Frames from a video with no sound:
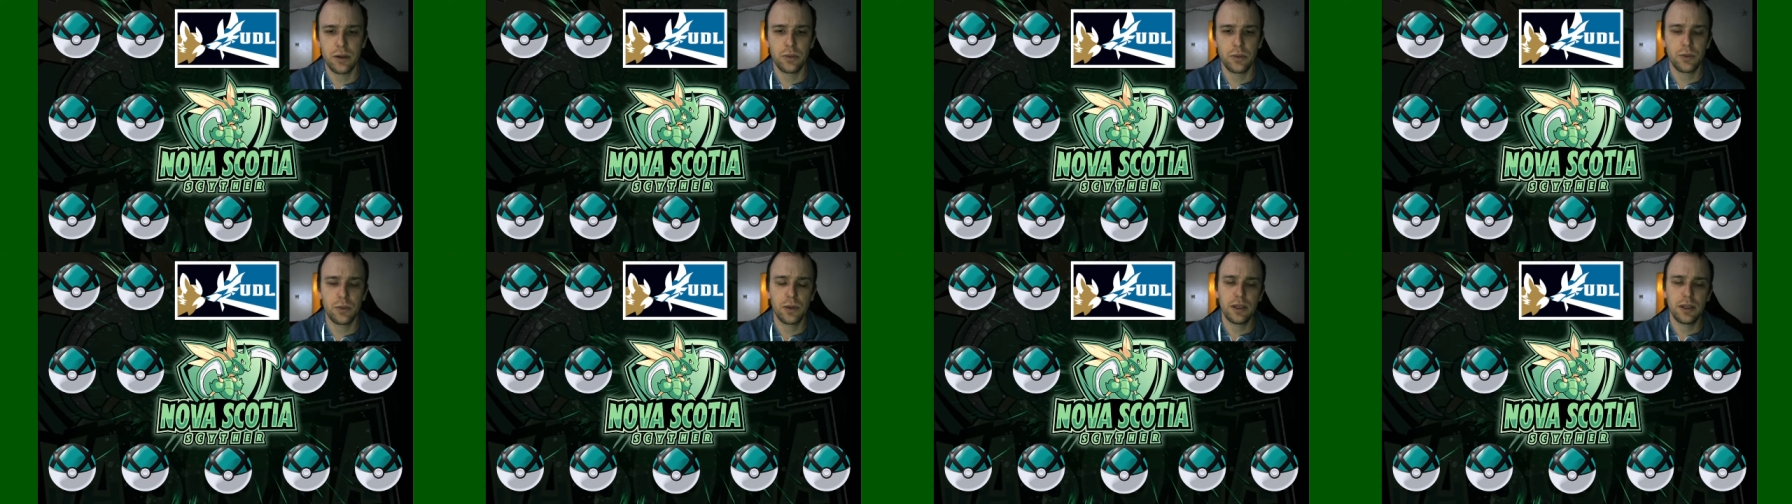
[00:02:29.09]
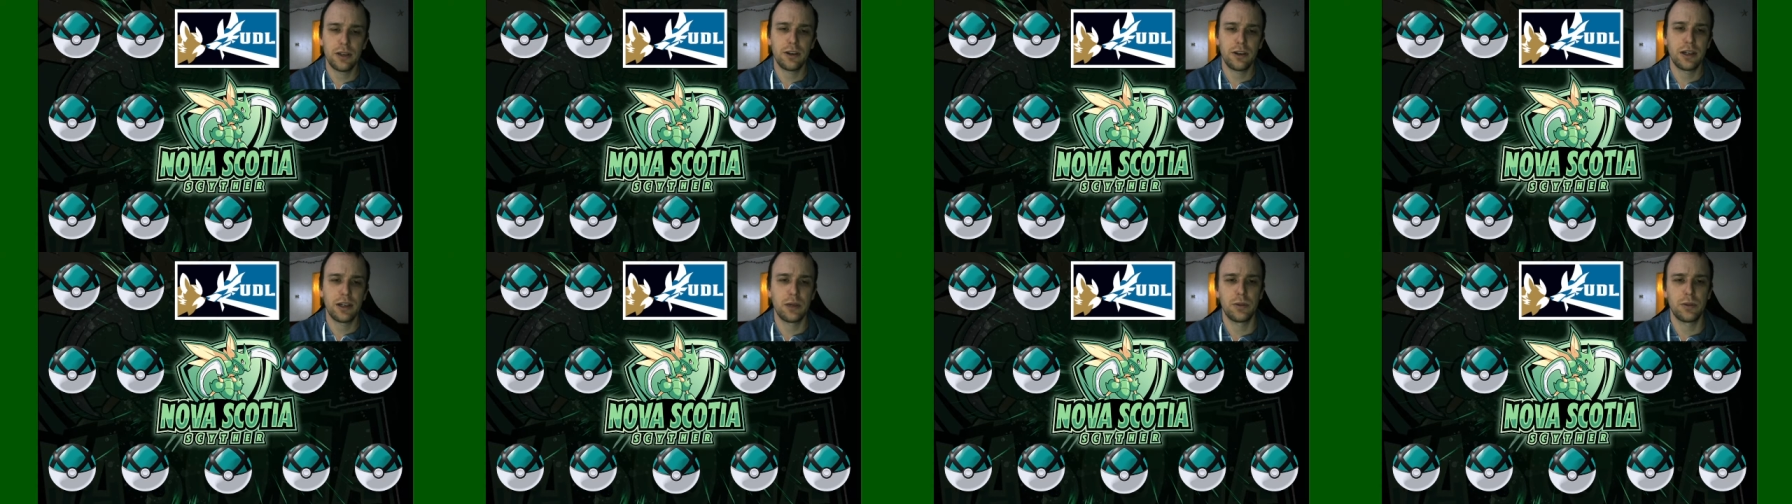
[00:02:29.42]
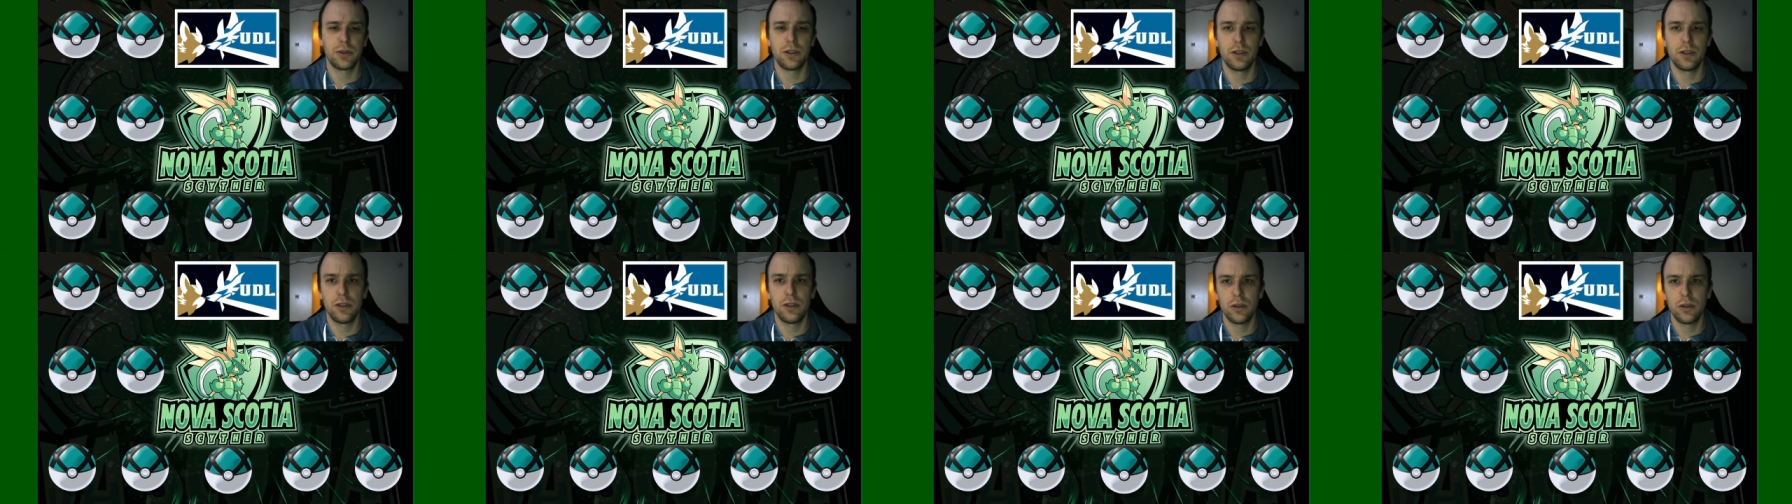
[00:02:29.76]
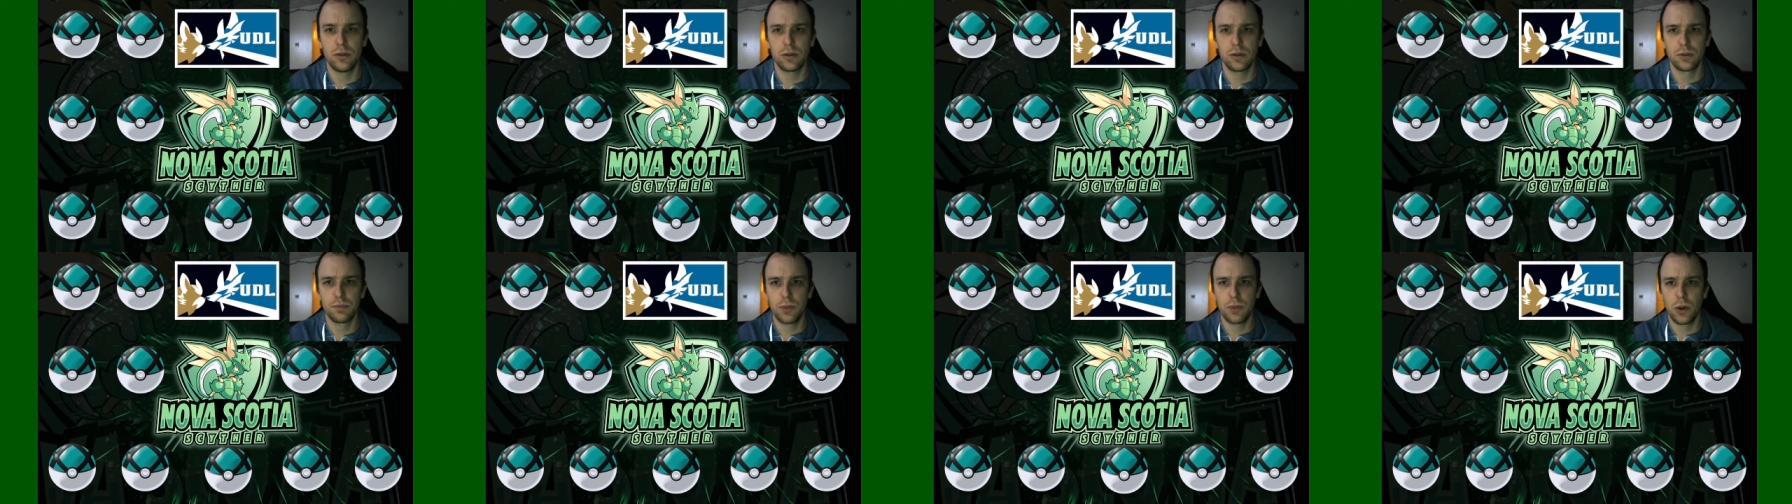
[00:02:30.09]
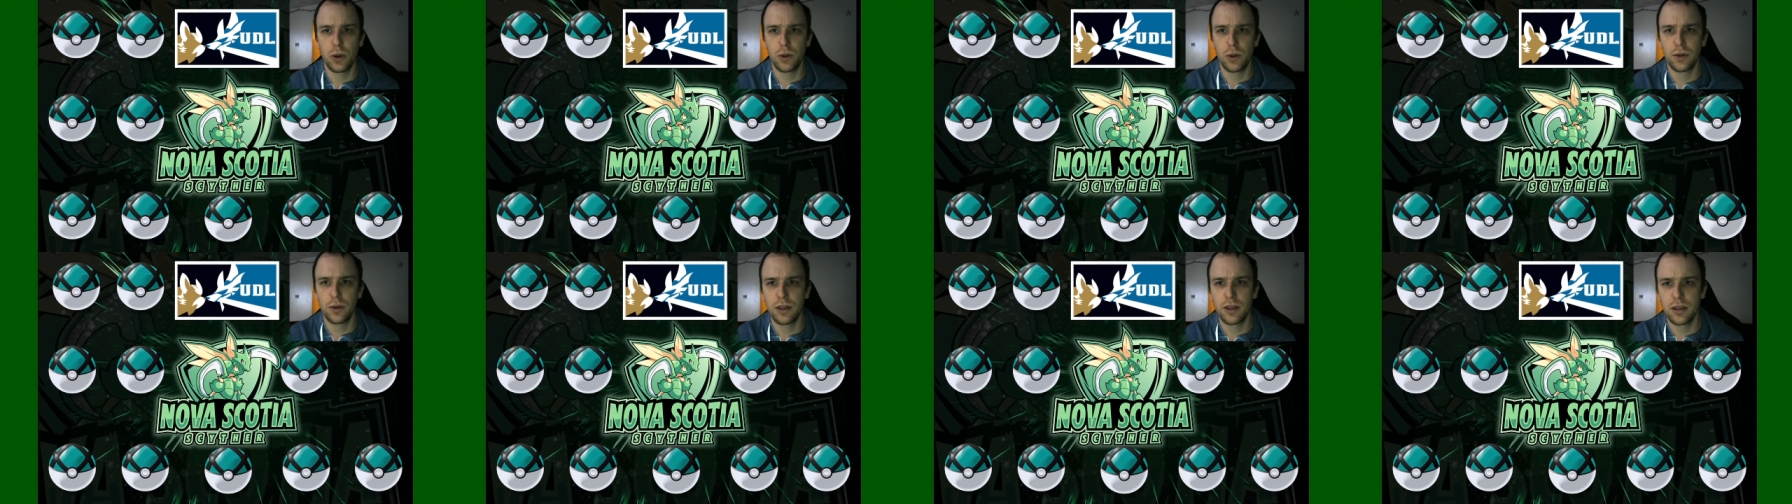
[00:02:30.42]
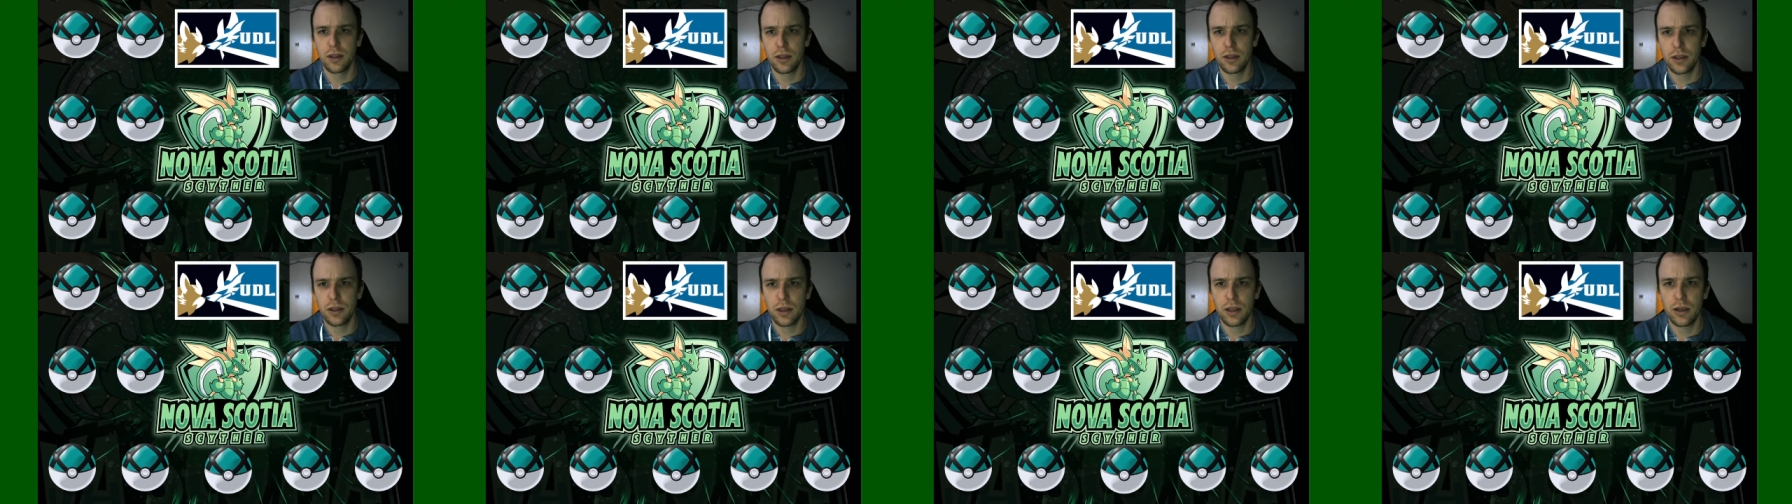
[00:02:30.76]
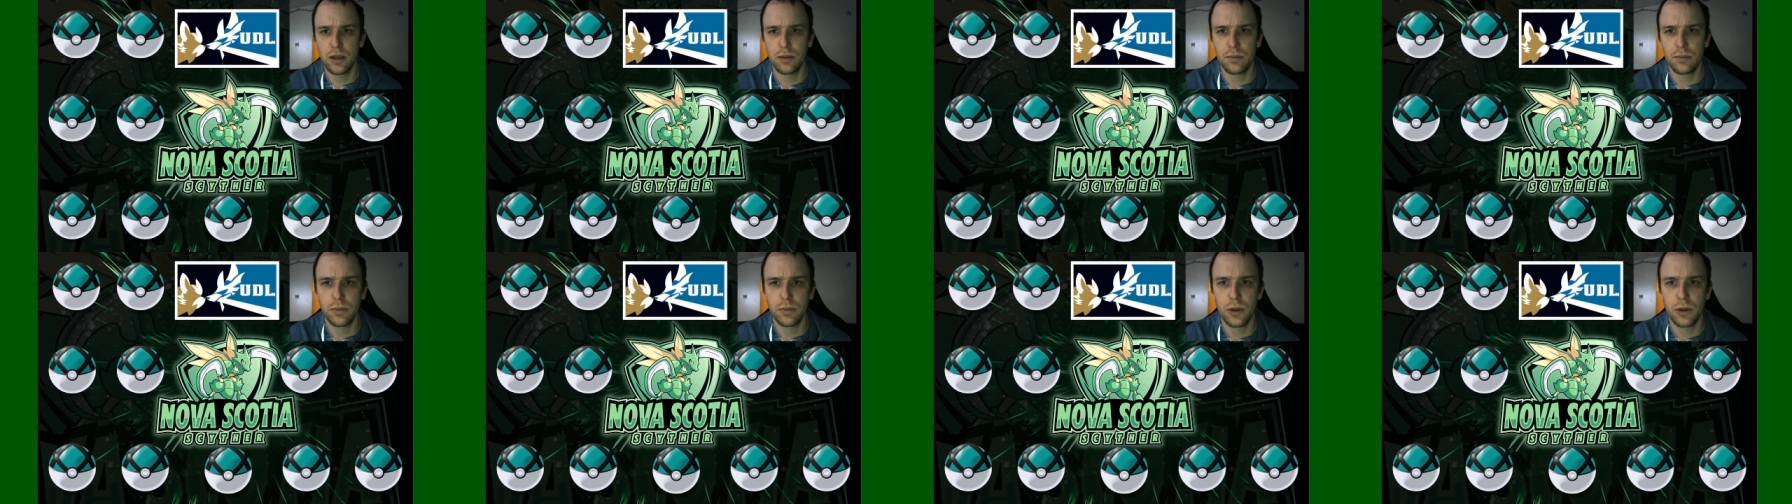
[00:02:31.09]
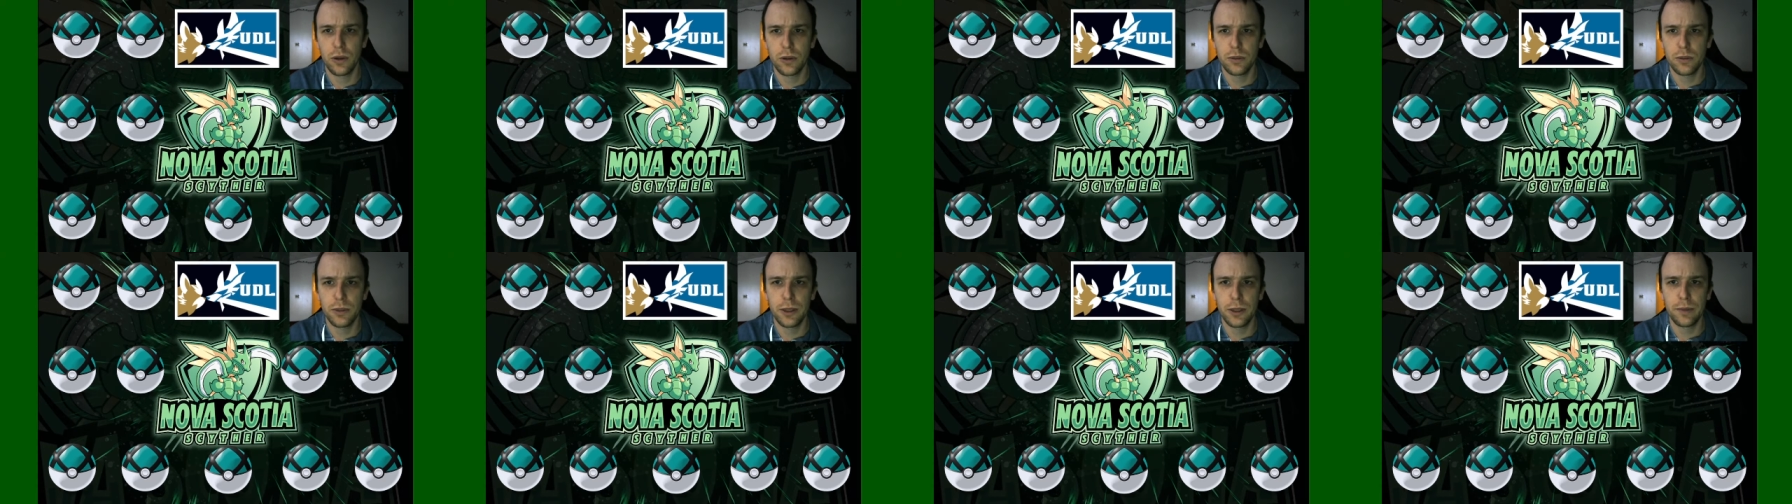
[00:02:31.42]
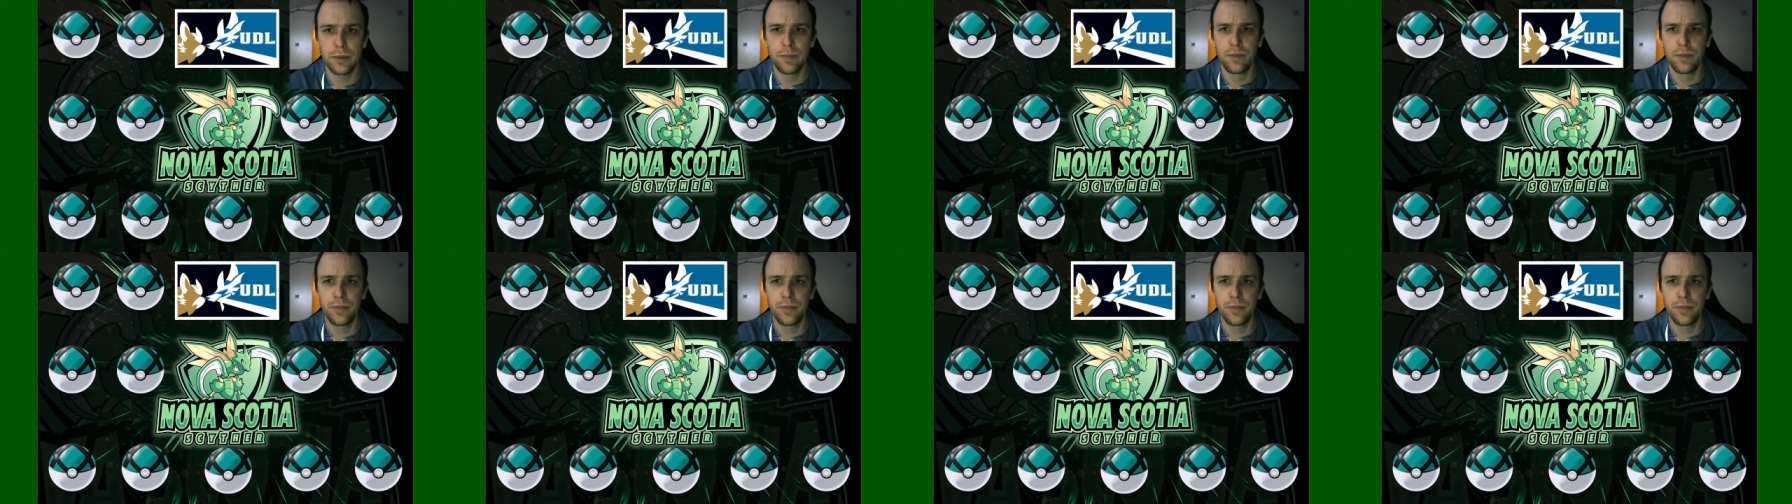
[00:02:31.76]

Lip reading: we are able to use both Pokemon.